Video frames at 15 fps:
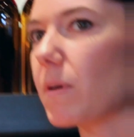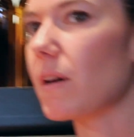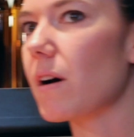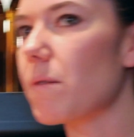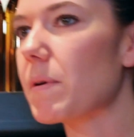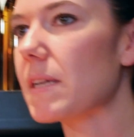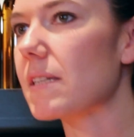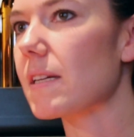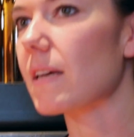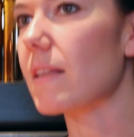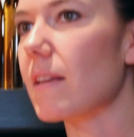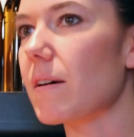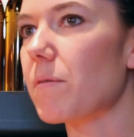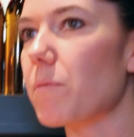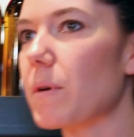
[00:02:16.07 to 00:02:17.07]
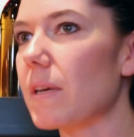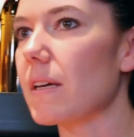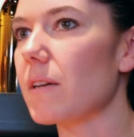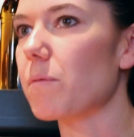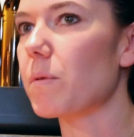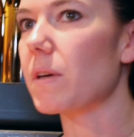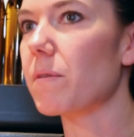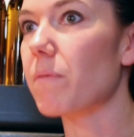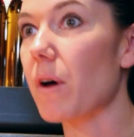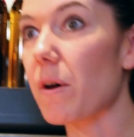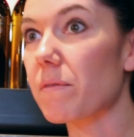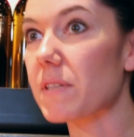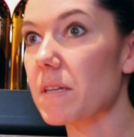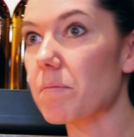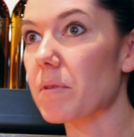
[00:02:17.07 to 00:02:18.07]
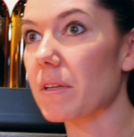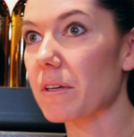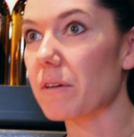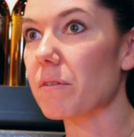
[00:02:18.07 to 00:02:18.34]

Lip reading: We always say that we evolve simple